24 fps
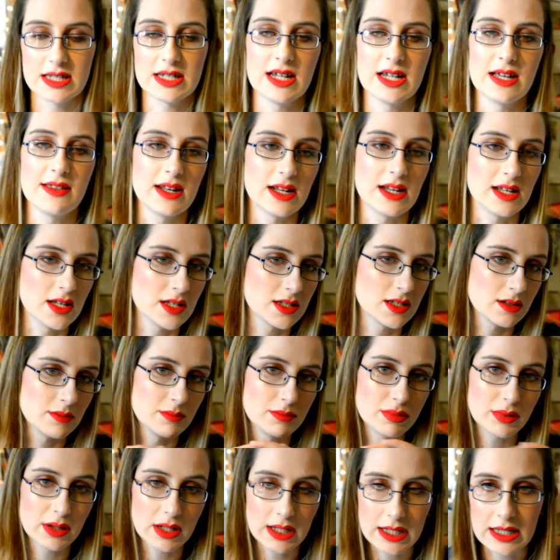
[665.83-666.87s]
neat and then it gets a
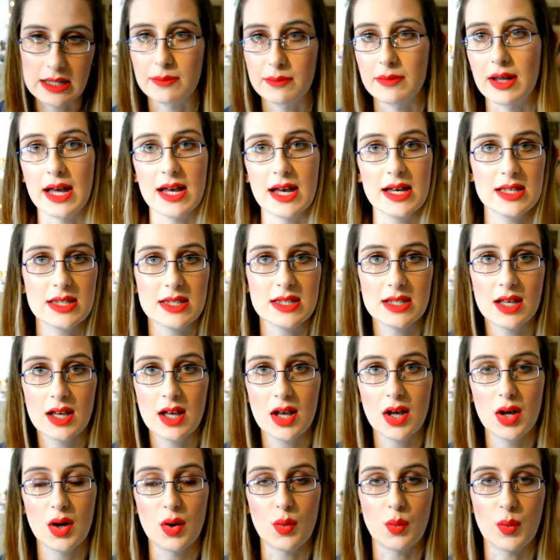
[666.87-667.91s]
complete mess
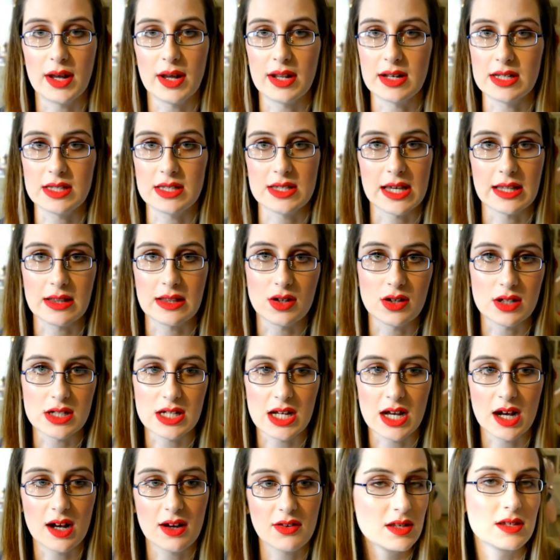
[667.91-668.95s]
when you take the hoodie
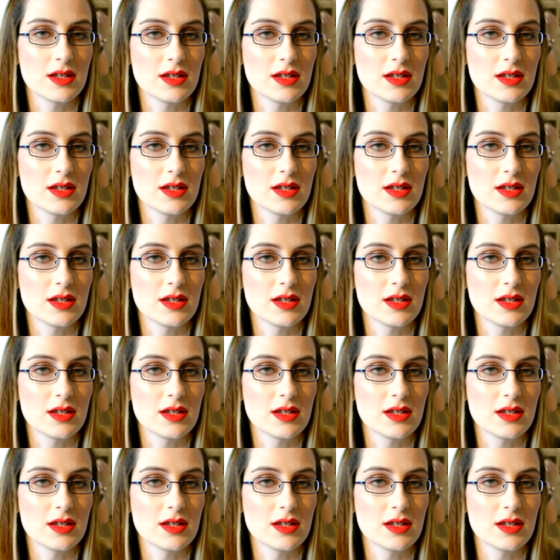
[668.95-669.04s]
off.